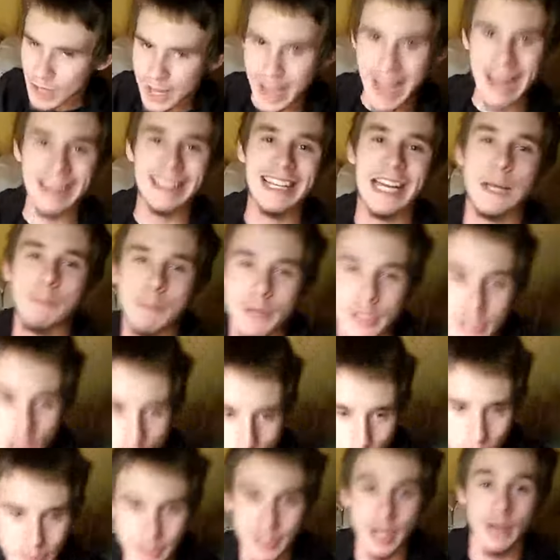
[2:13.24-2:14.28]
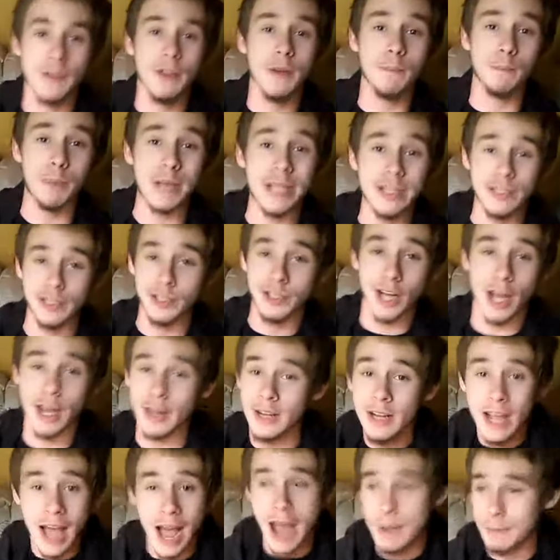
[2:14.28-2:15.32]
and keep it going till the beat's
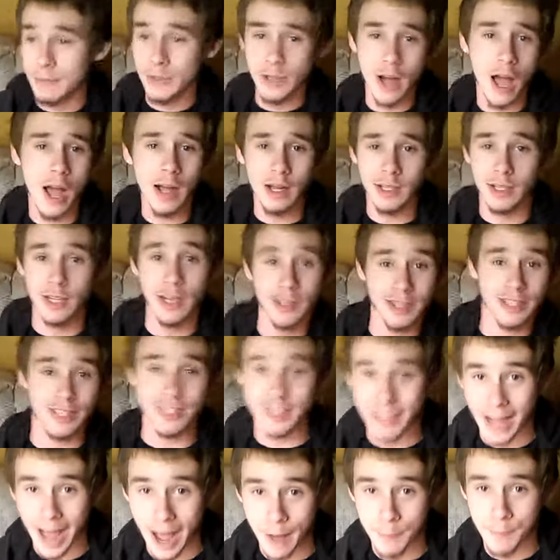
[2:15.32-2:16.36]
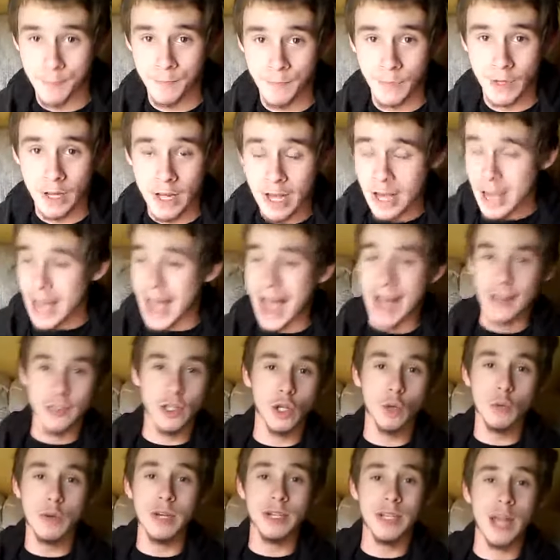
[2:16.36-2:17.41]
done. I'm not gonna stop. I
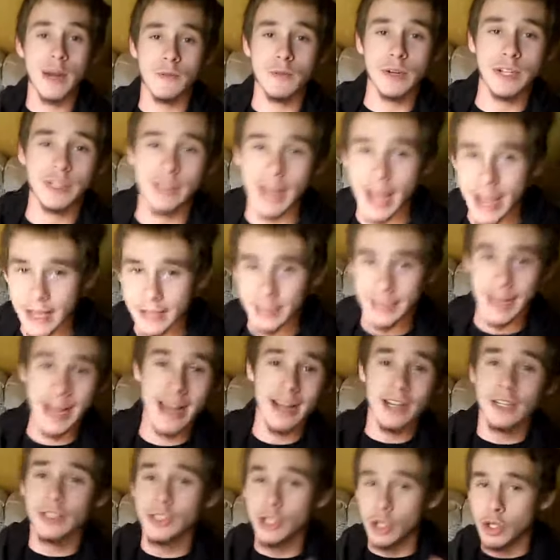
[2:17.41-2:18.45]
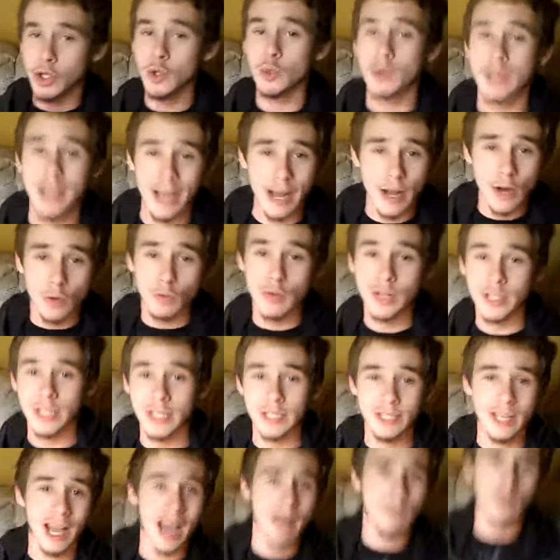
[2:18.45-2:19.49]
do it every day, yeah. So you can't
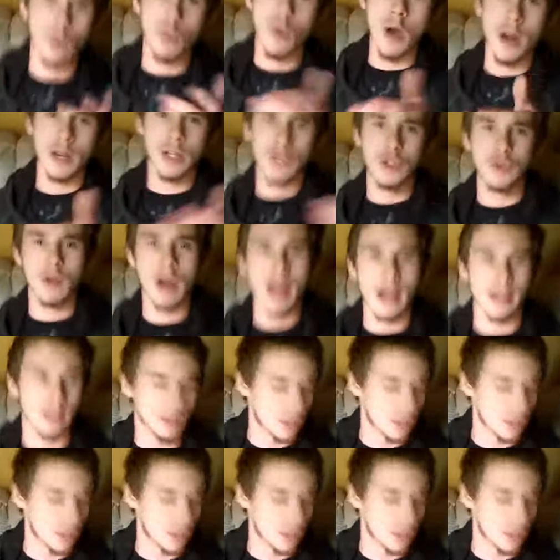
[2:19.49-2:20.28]
really cop. Wanna try